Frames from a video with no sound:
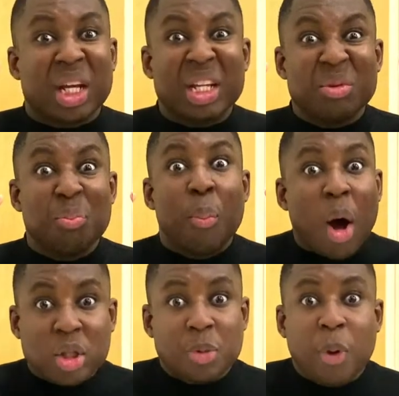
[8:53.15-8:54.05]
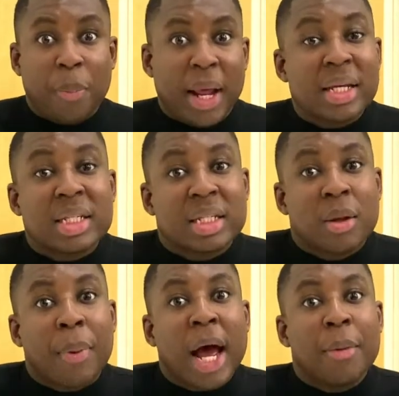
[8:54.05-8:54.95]
in multiple places in
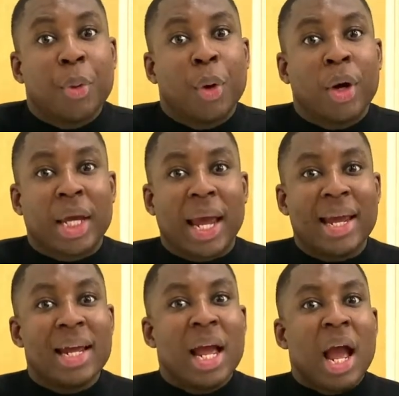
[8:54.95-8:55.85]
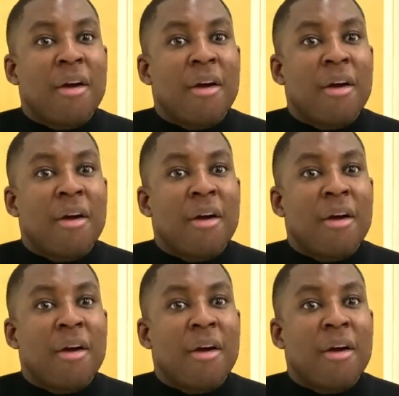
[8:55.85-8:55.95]
the Bible, okay?